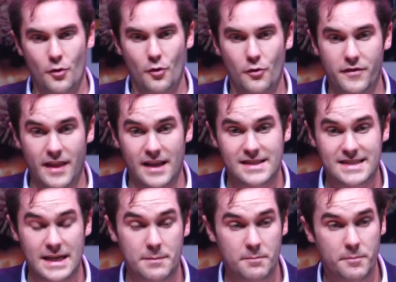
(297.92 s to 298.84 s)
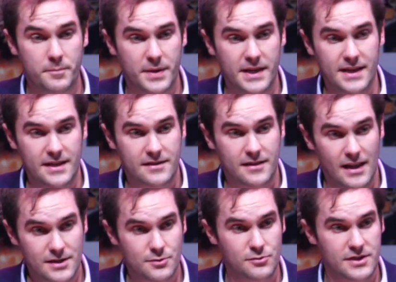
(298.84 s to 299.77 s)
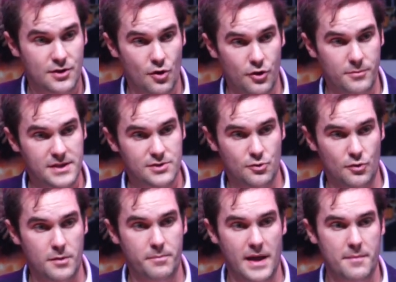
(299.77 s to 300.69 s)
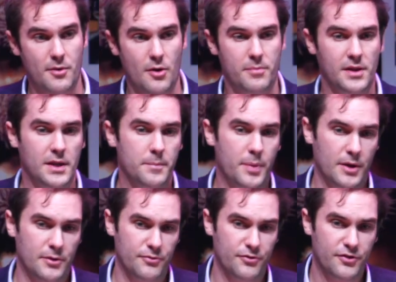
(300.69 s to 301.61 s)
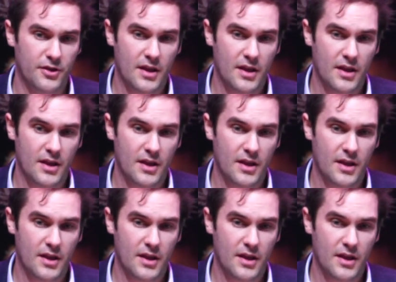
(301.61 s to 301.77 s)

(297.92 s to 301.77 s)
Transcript: over that same period, Glasgow's economy is growing by about £1 billion.